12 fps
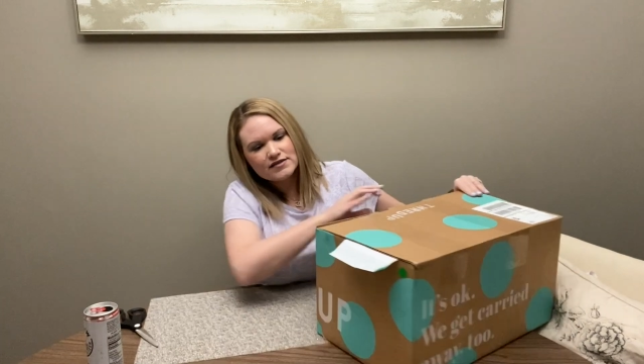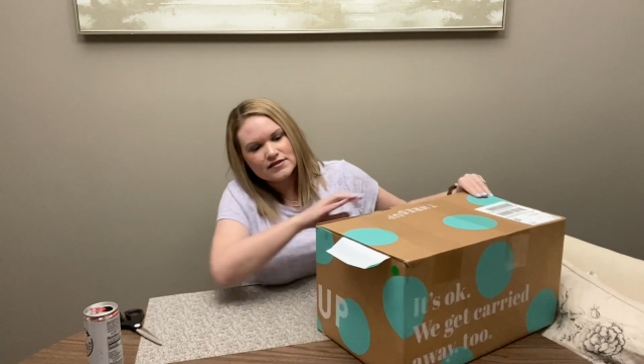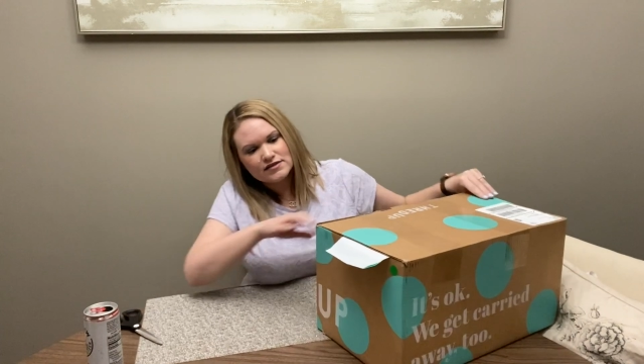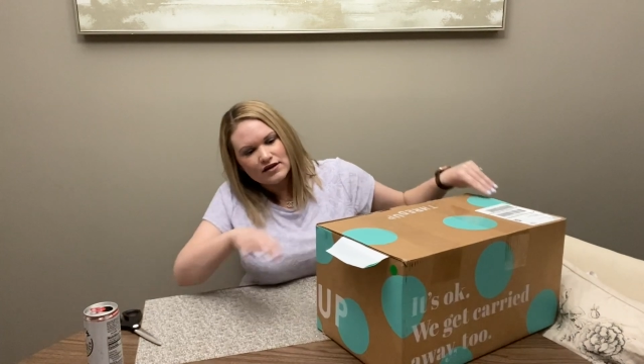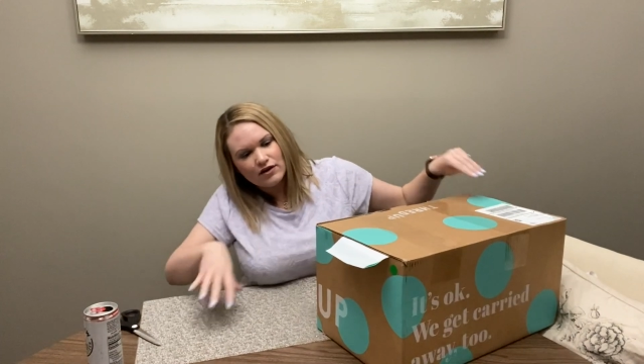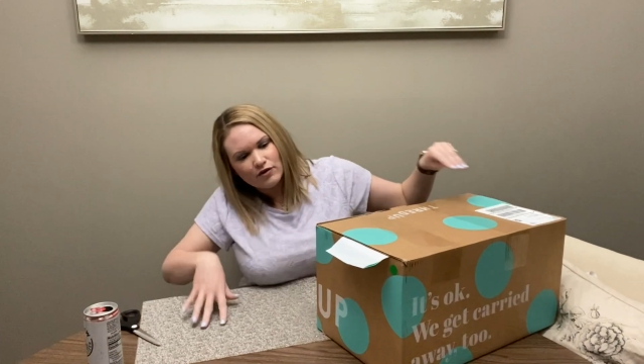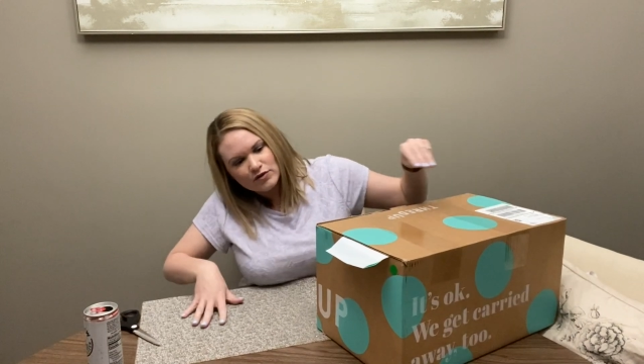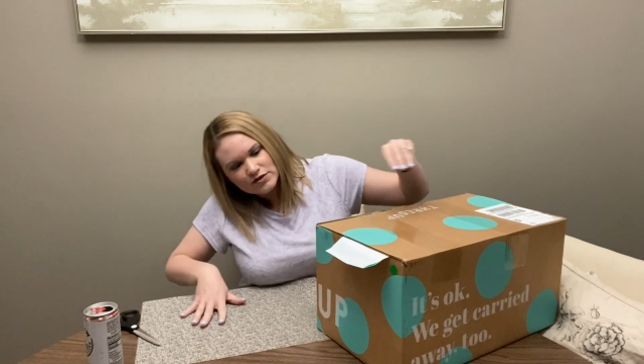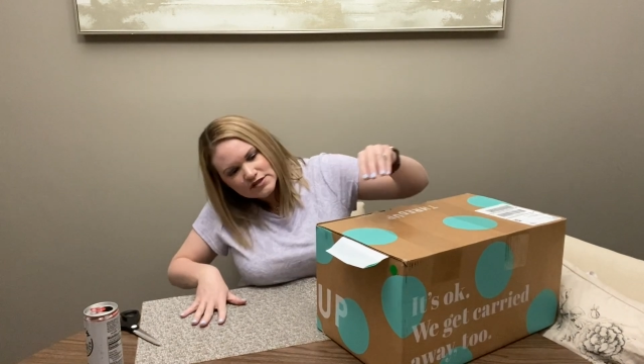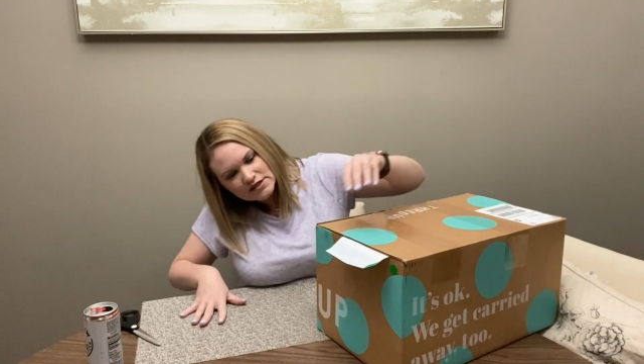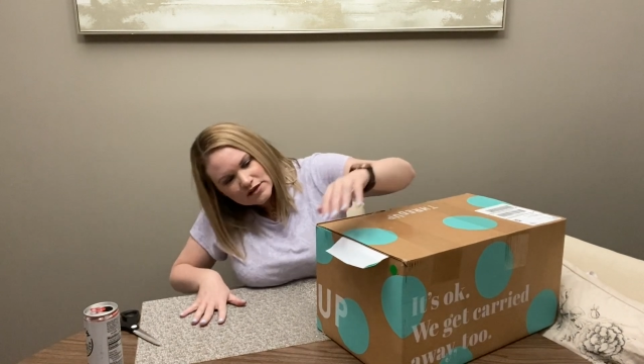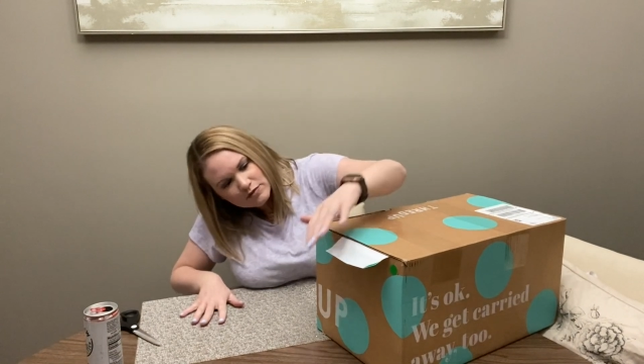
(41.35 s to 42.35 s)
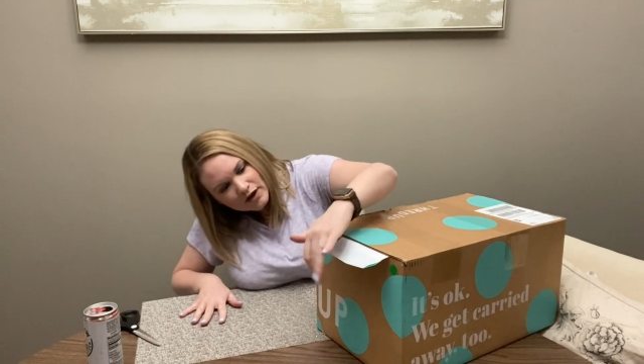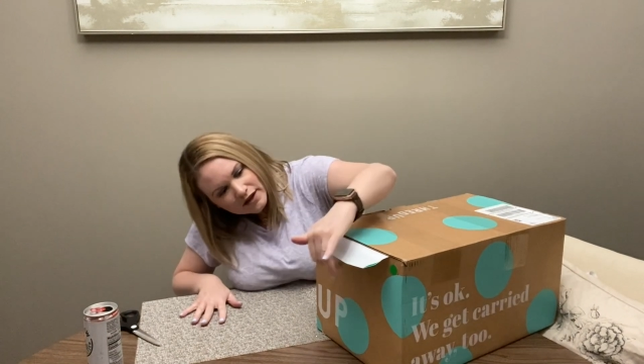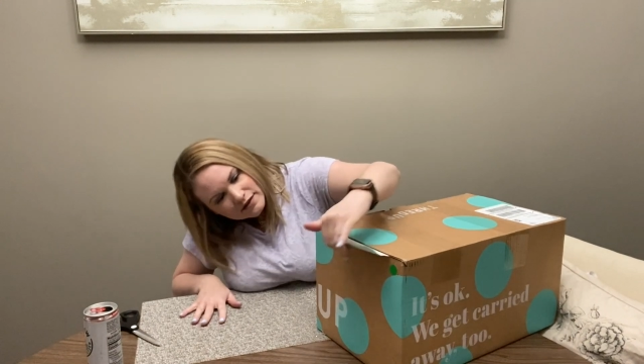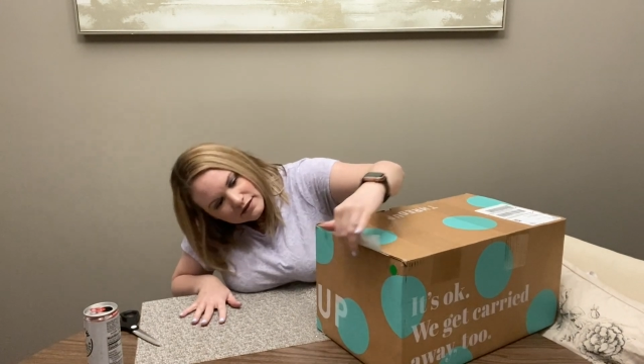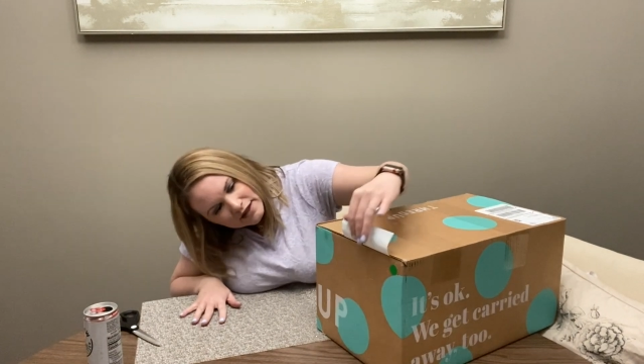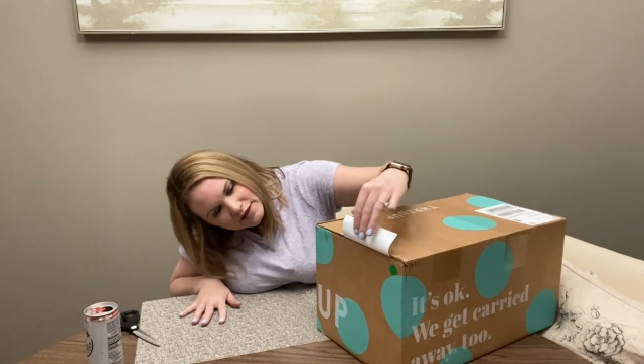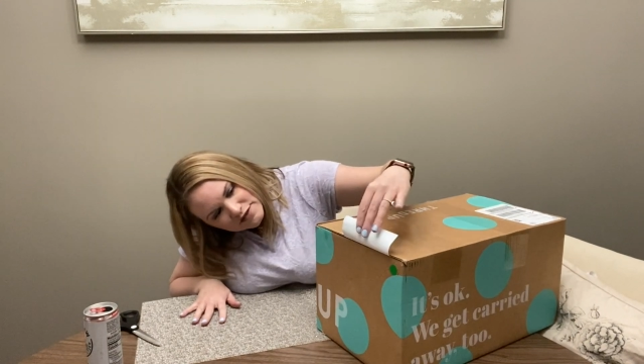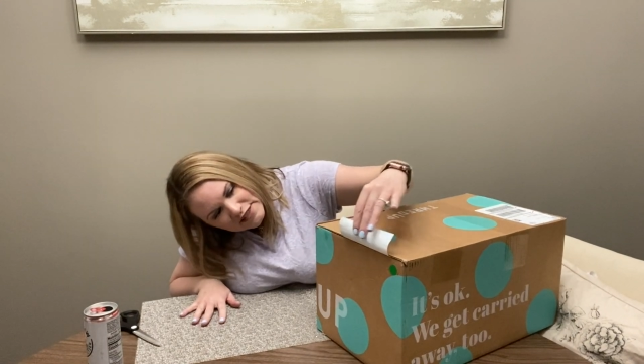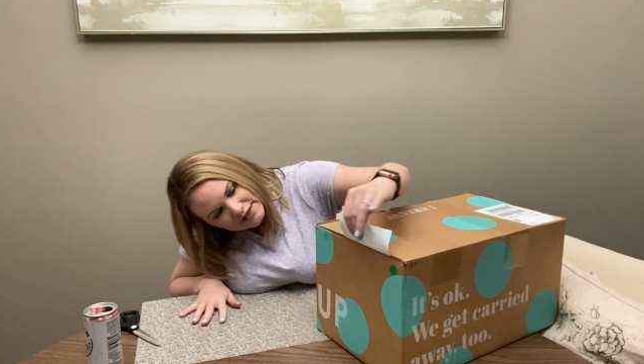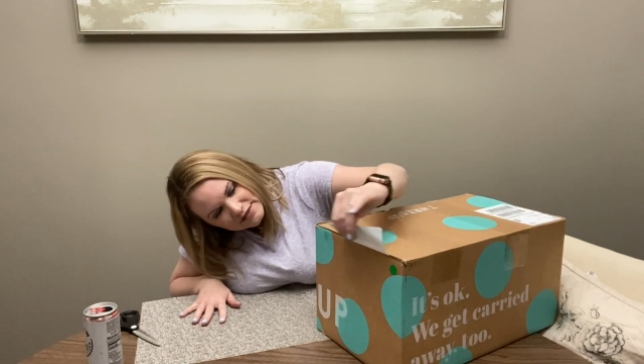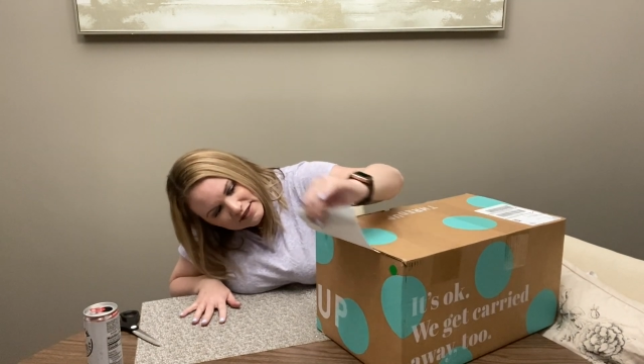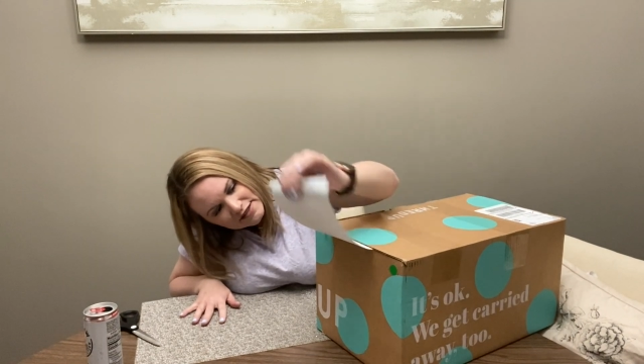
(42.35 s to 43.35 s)
so we'll see what they've
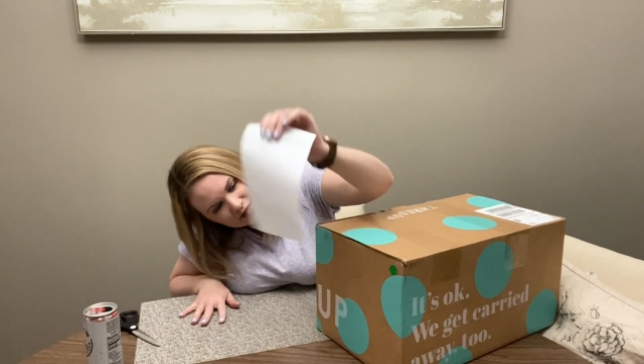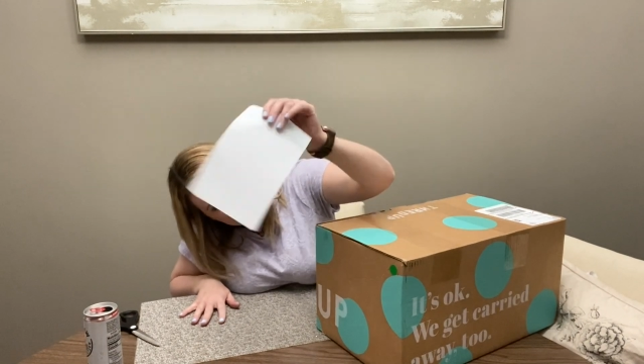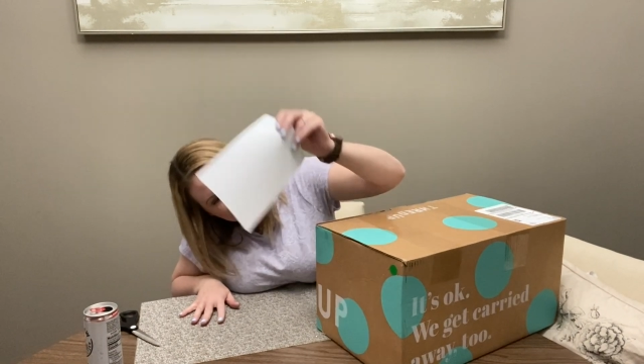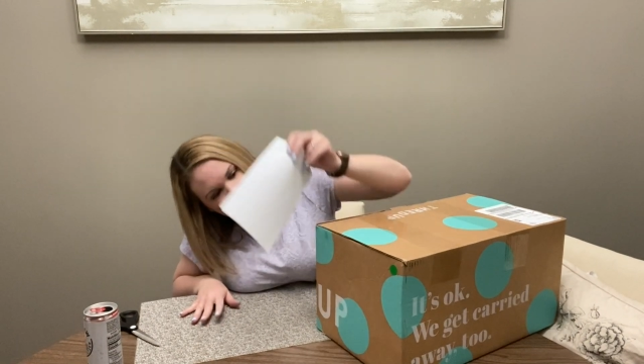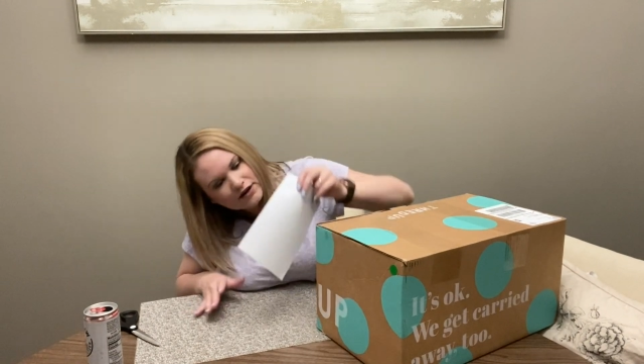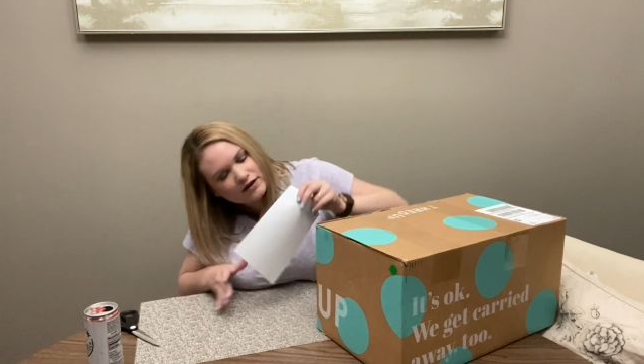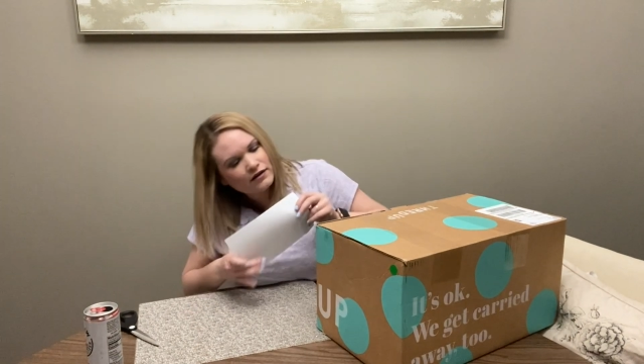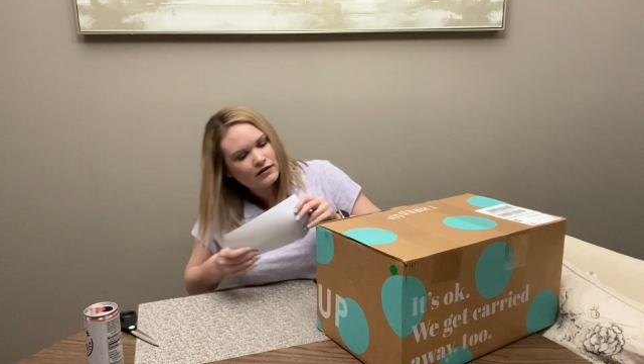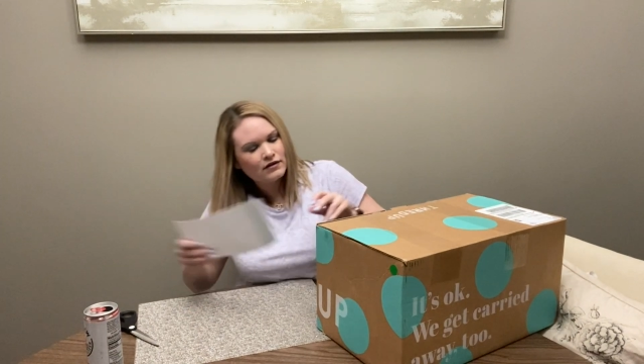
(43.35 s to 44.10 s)
sent us here.